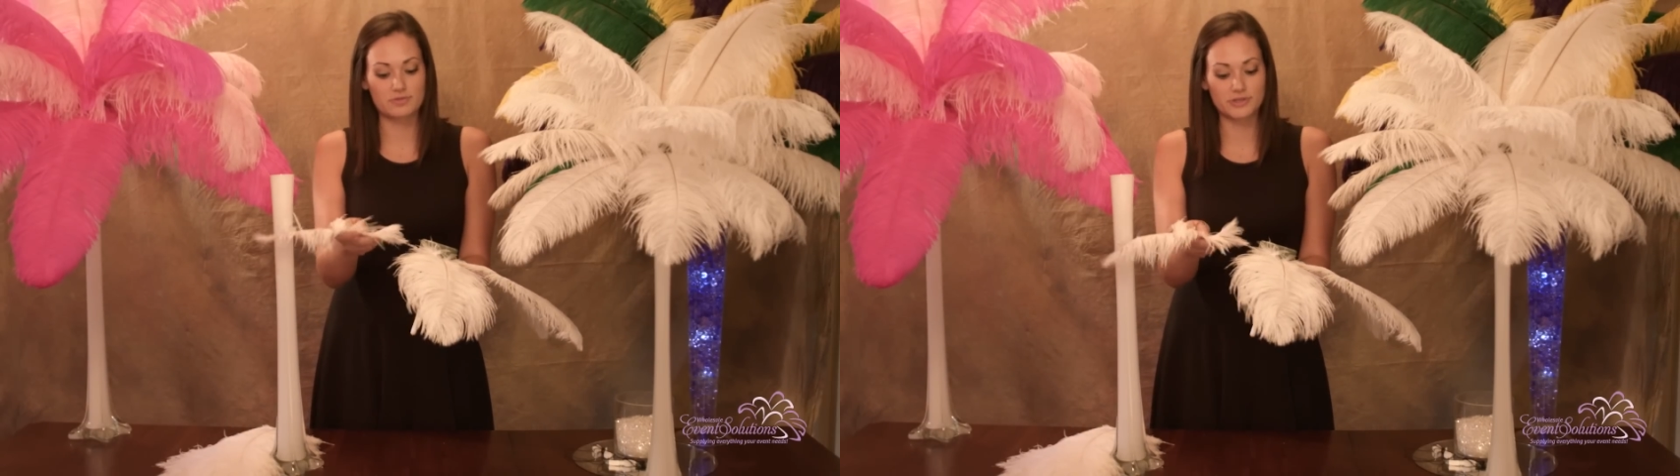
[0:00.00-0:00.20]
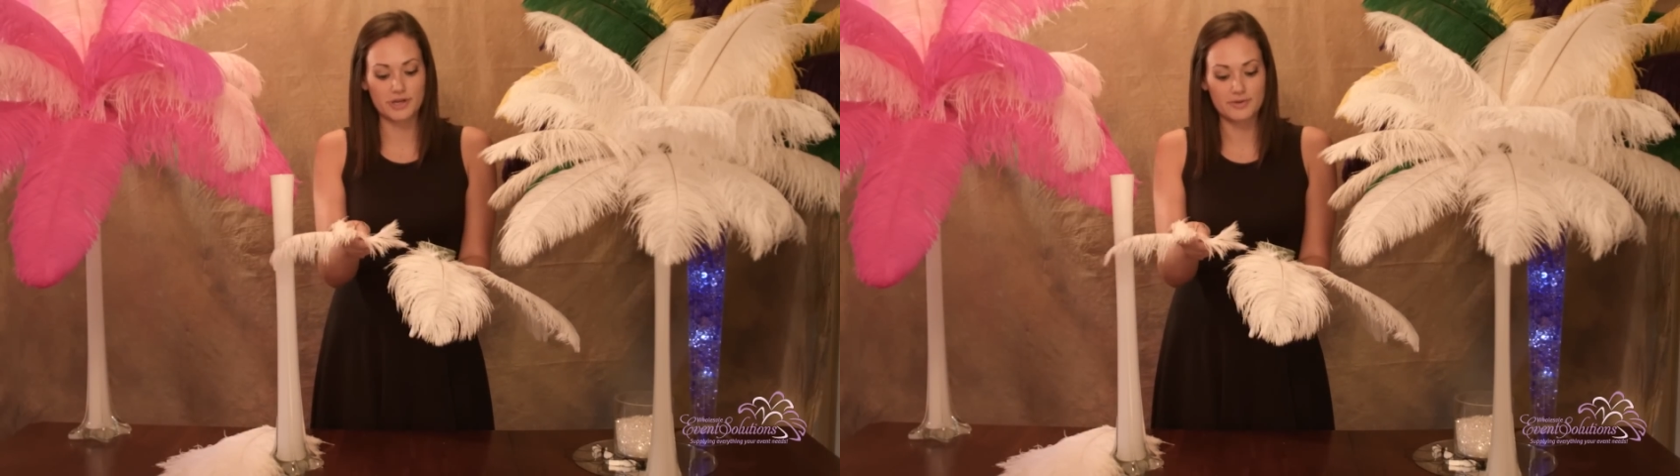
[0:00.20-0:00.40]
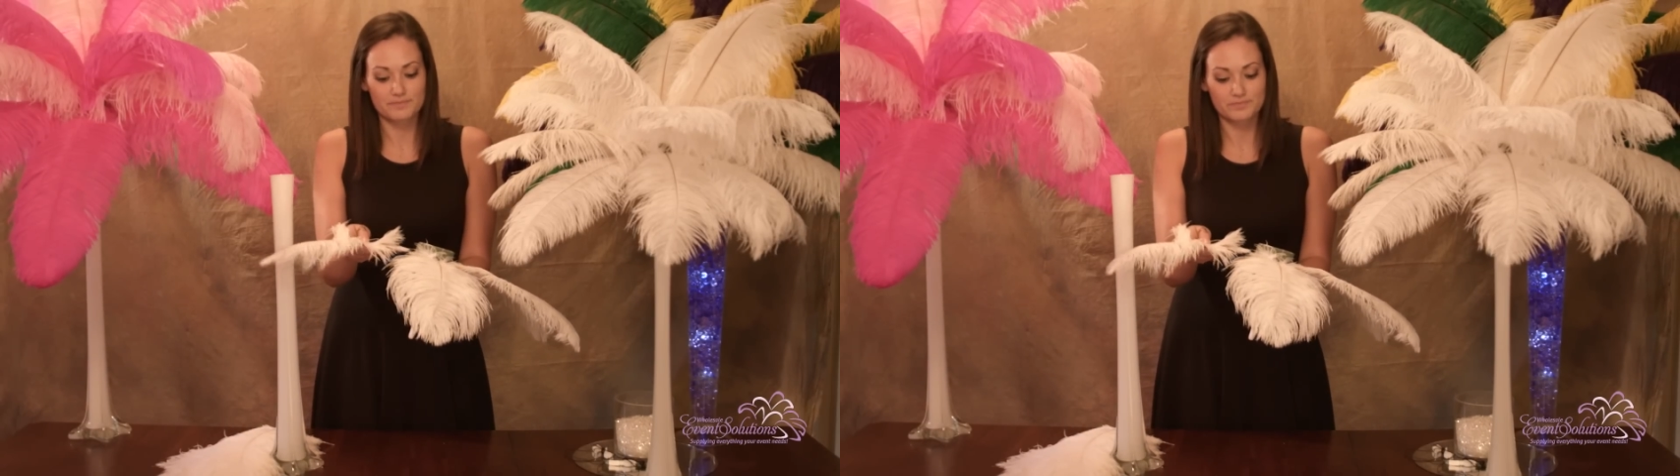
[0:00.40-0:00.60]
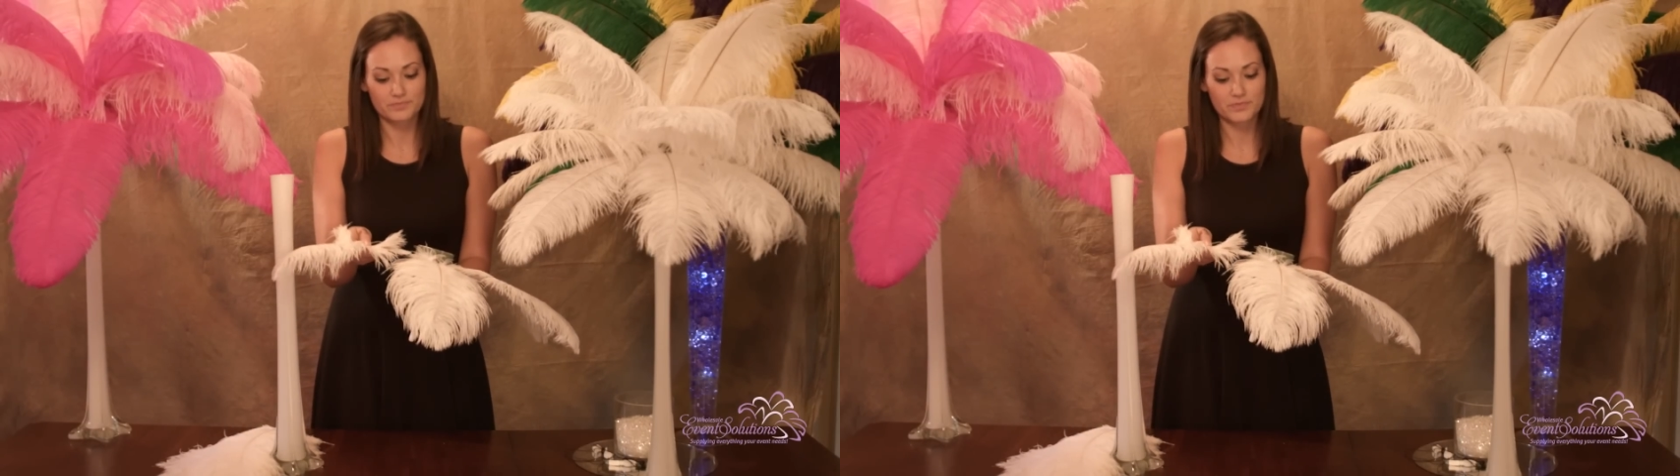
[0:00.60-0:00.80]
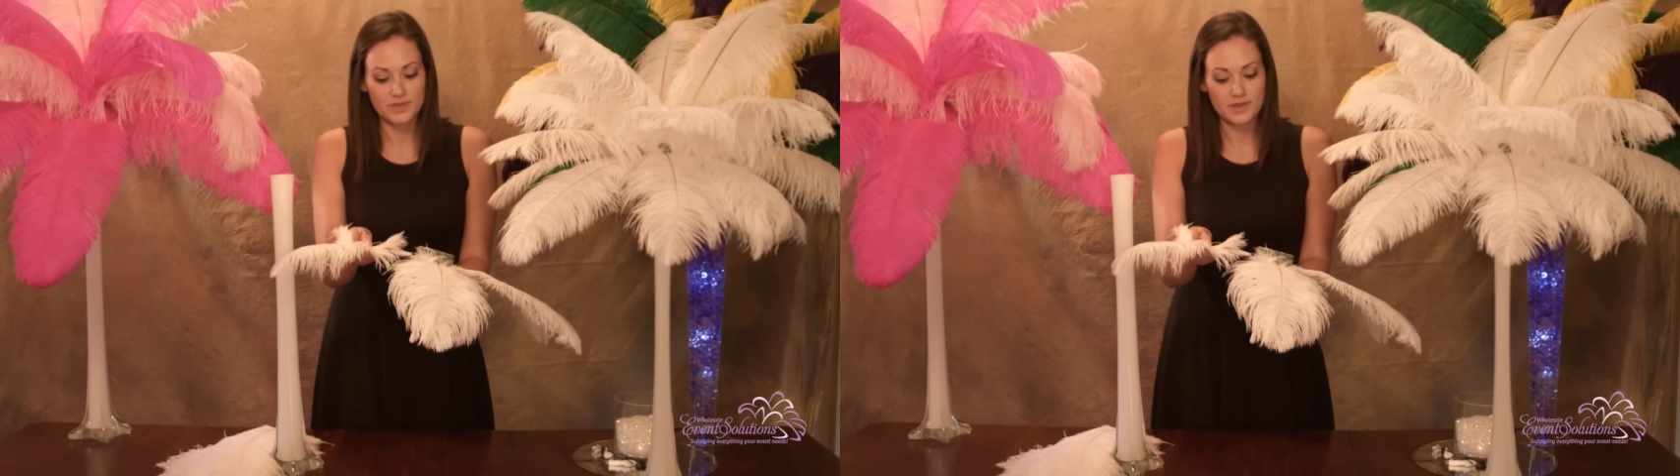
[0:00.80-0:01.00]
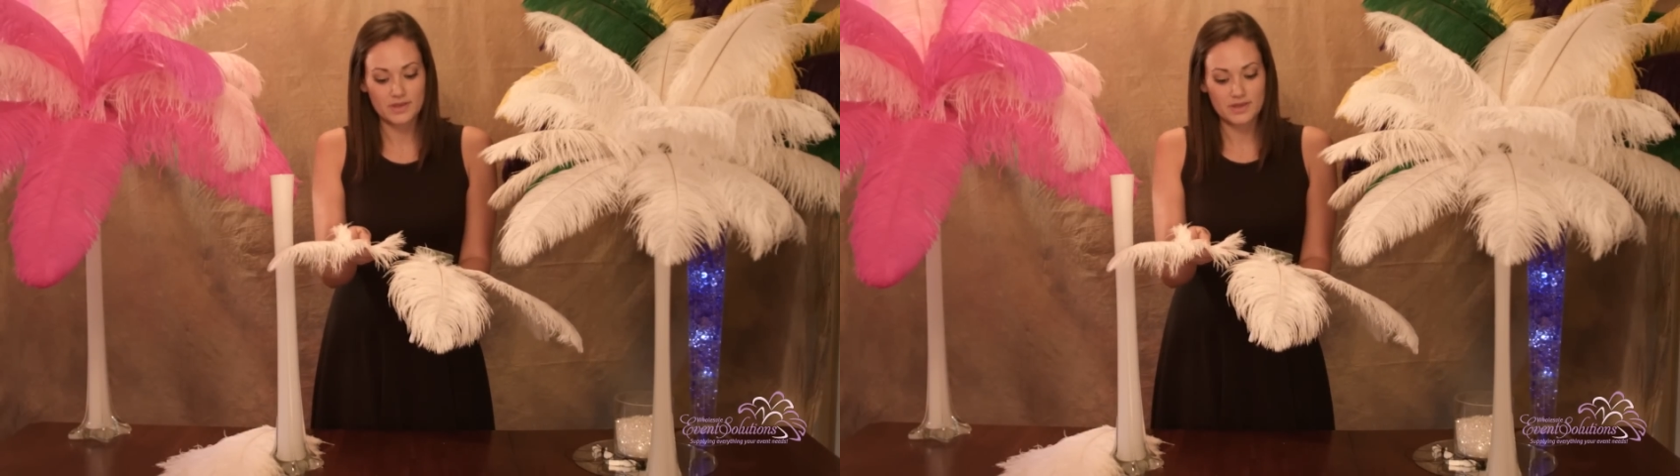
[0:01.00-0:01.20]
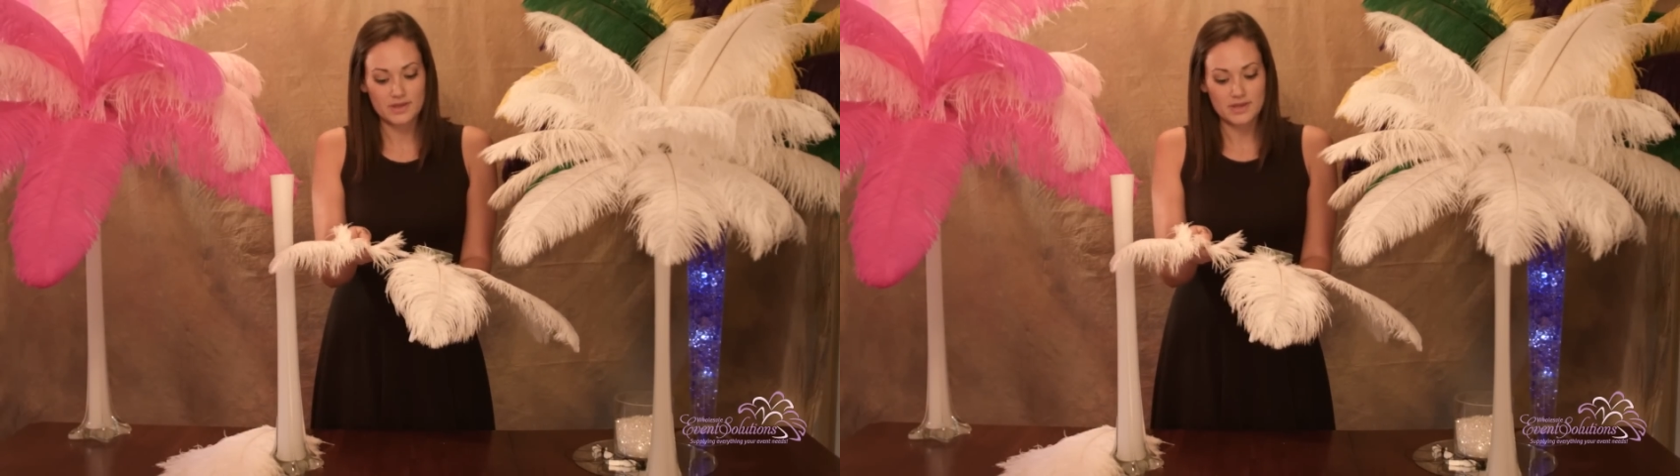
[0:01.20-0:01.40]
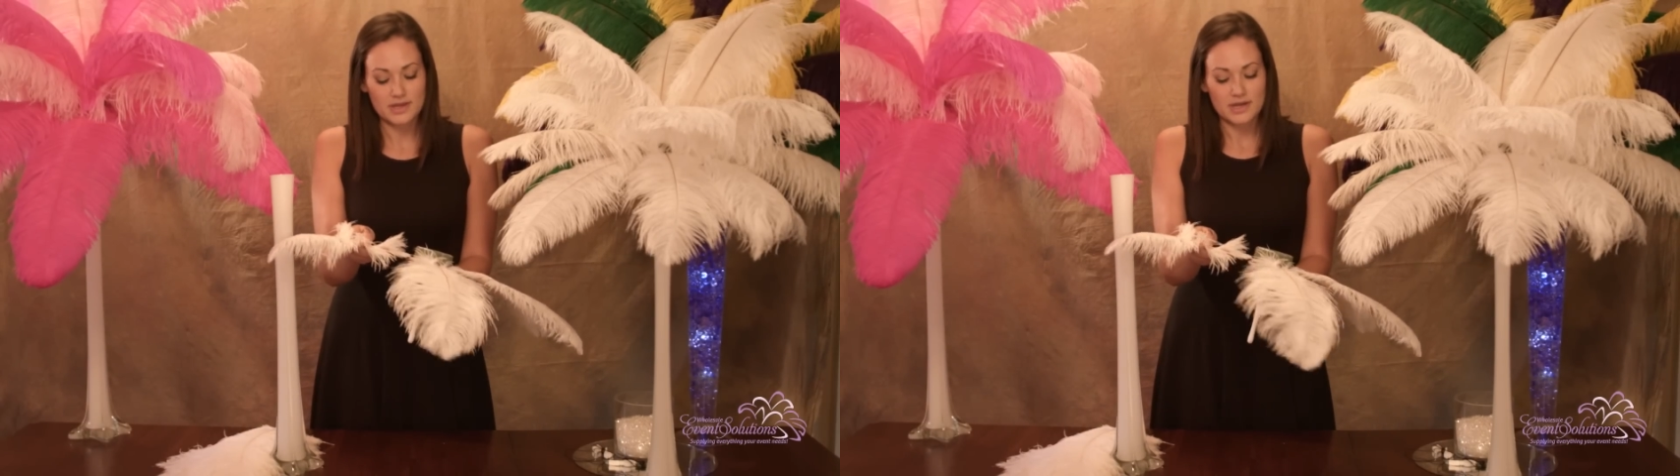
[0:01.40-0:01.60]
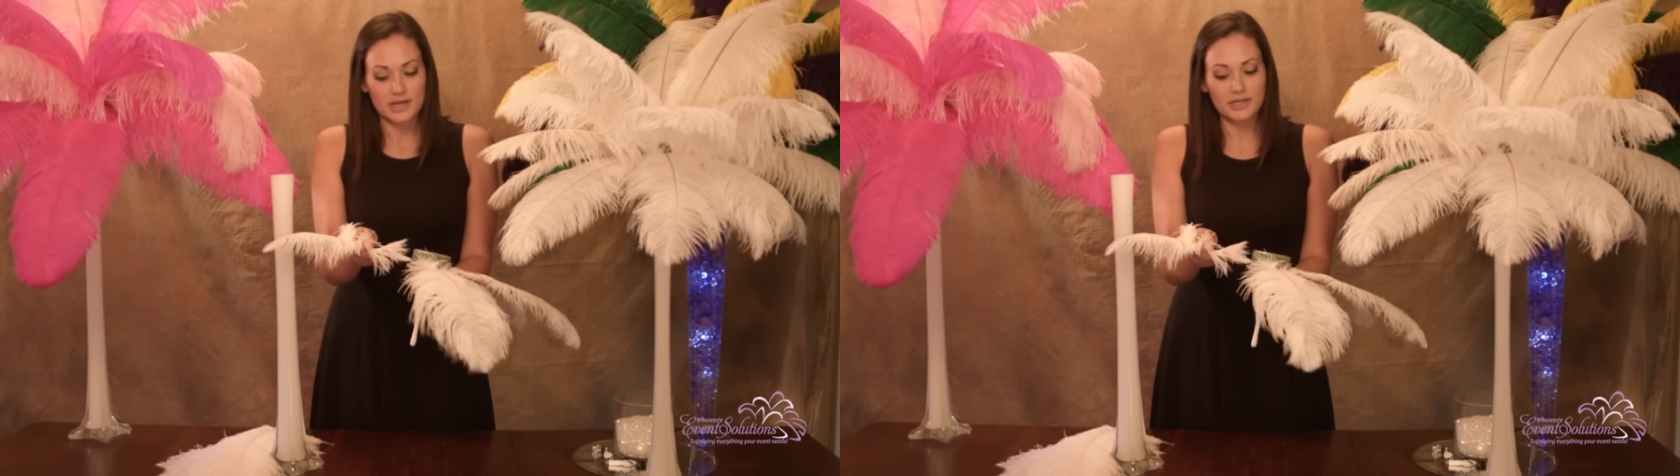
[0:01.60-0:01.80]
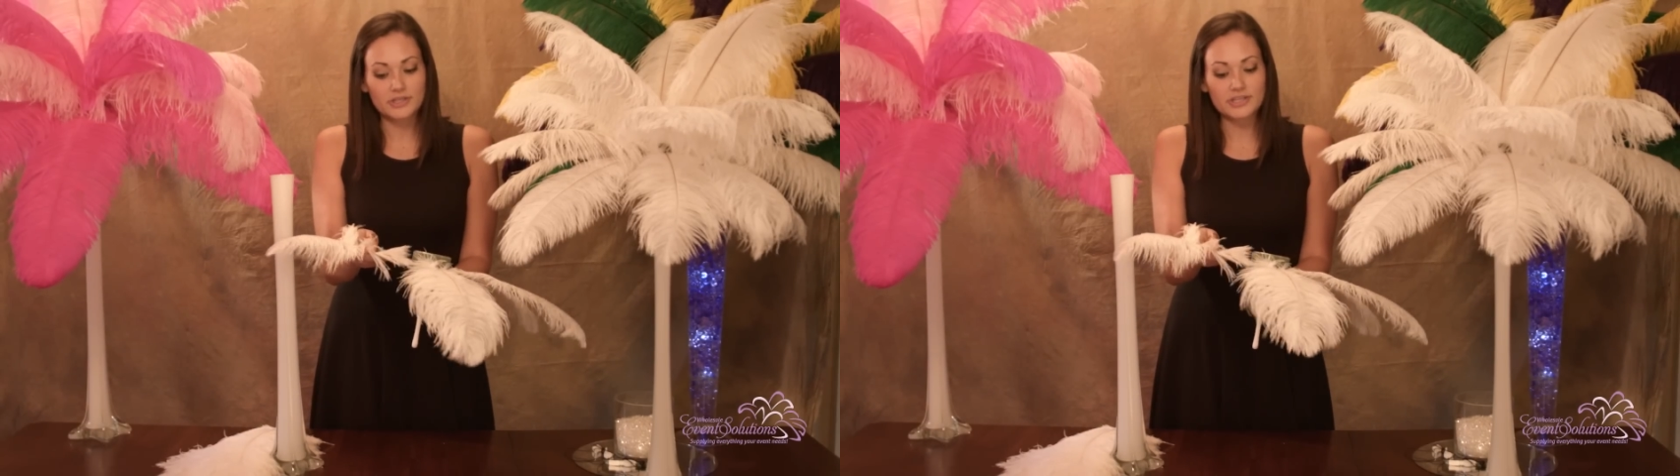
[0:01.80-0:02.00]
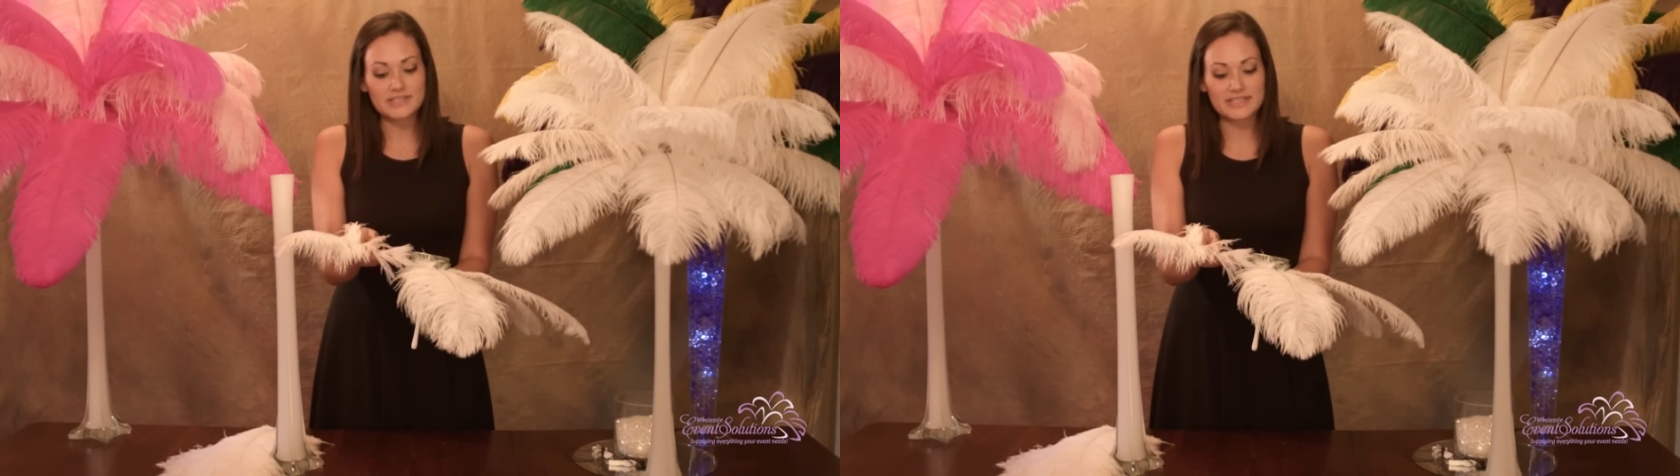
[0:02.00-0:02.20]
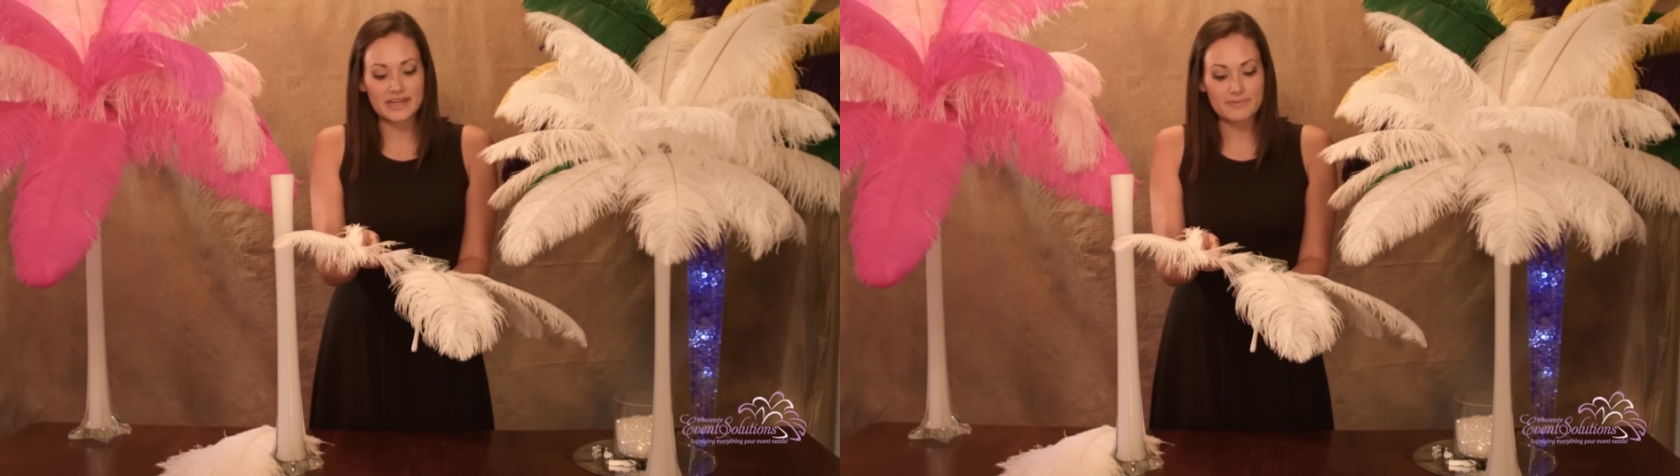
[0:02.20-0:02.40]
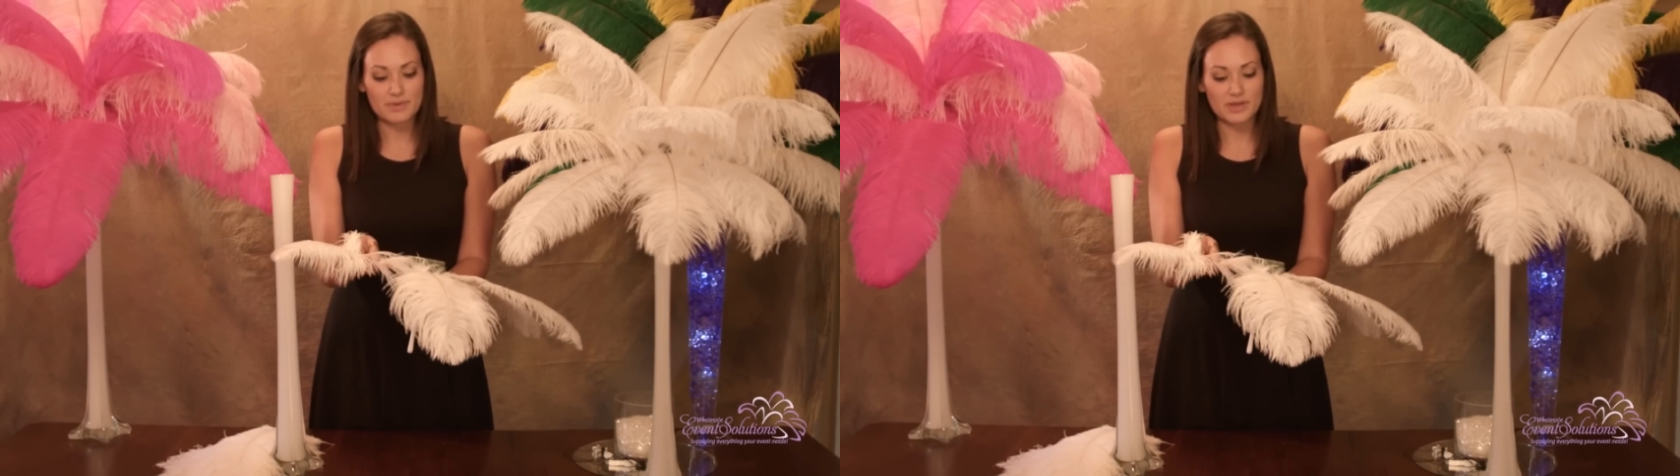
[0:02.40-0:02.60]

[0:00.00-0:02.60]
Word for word: holder. A good tip